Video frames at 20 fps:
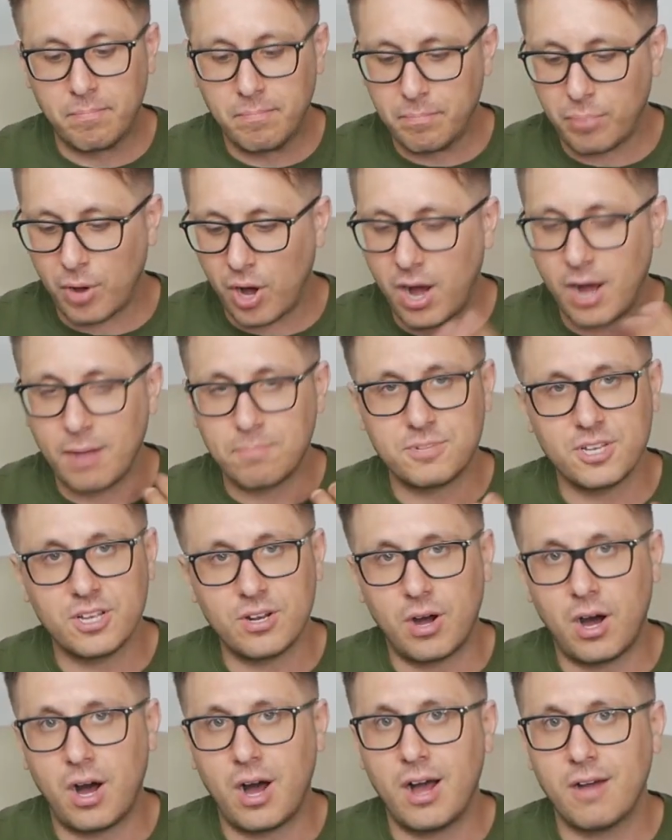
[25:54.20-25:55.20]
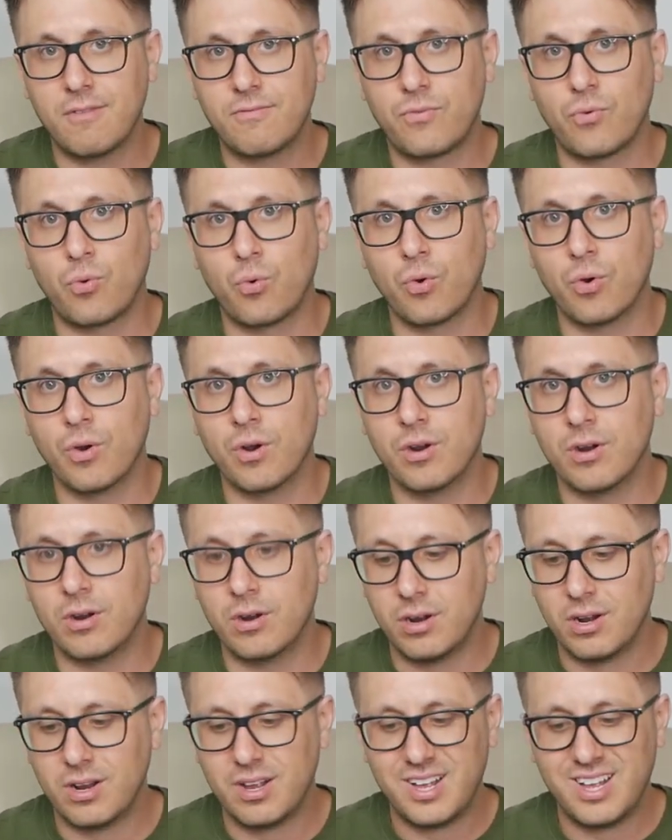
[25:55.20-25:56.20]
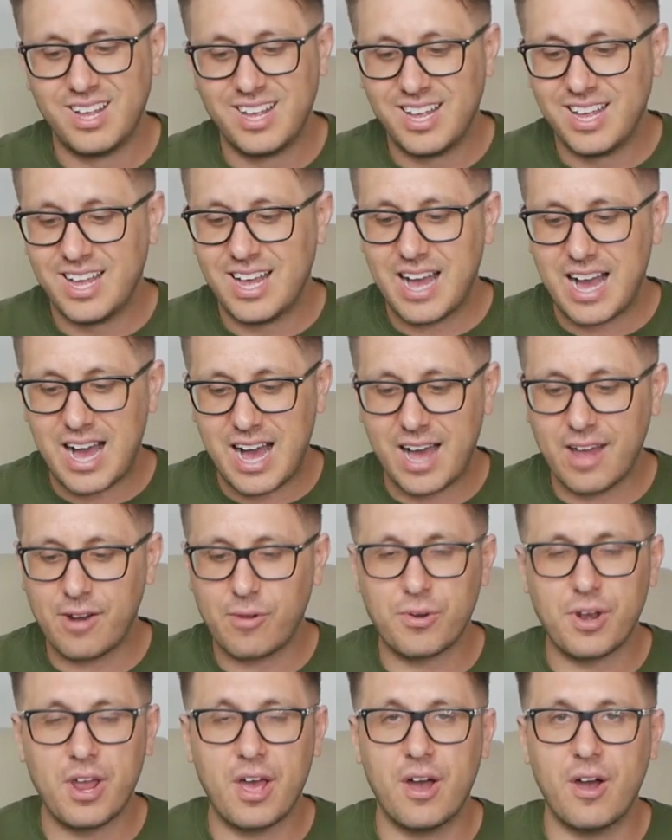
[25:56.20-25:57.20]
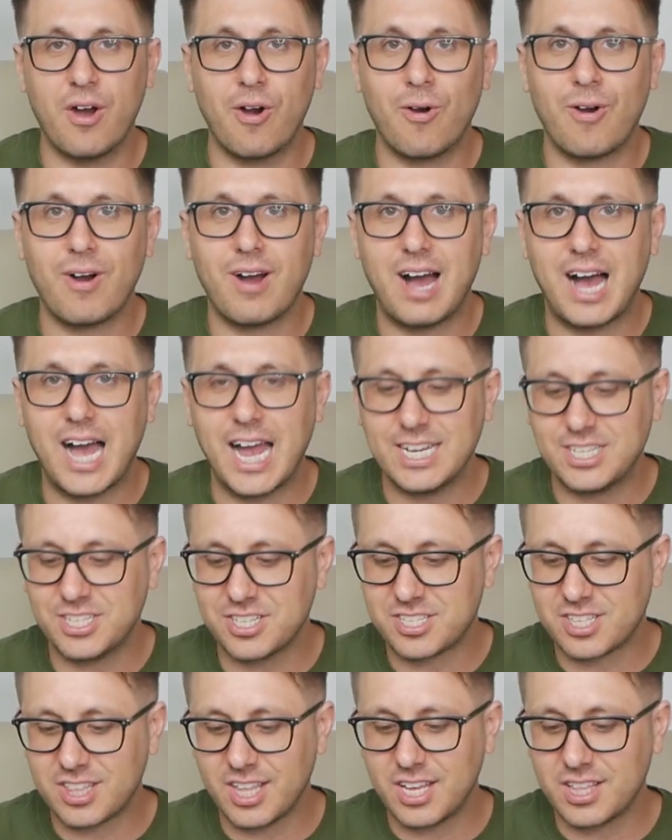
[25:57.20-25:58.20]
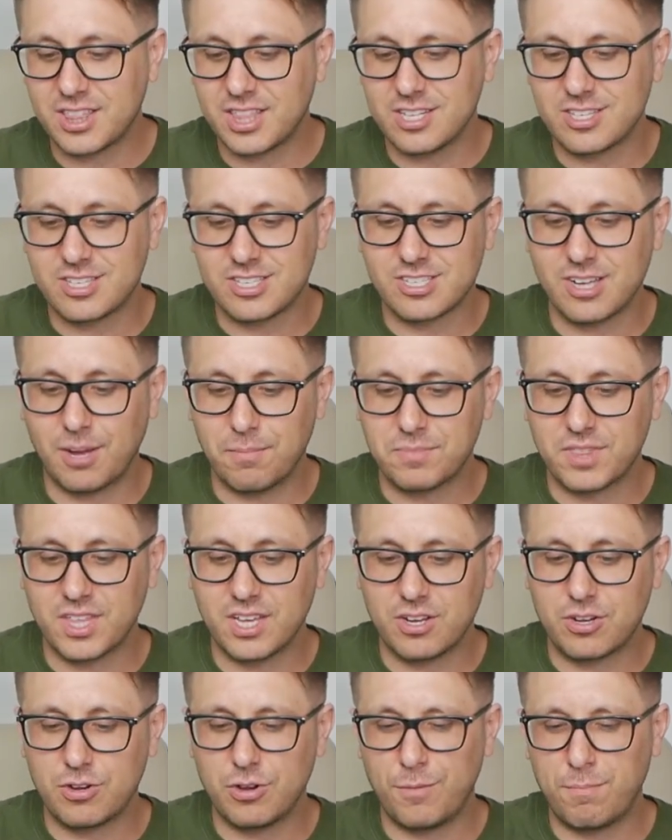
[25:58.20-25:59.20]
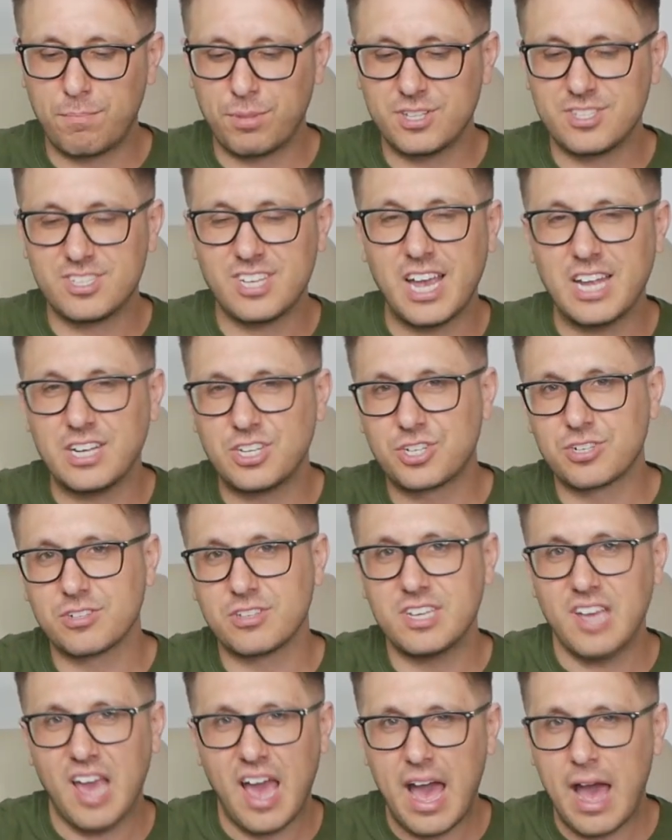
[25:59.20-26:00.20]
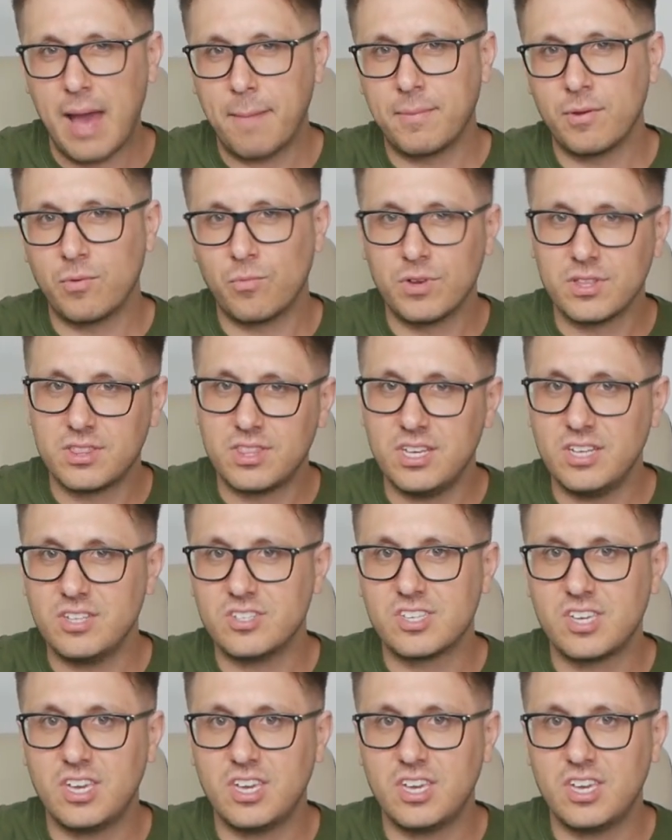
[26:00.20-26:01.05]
popped it off, or I don't know. I just think that something could potentially happen with these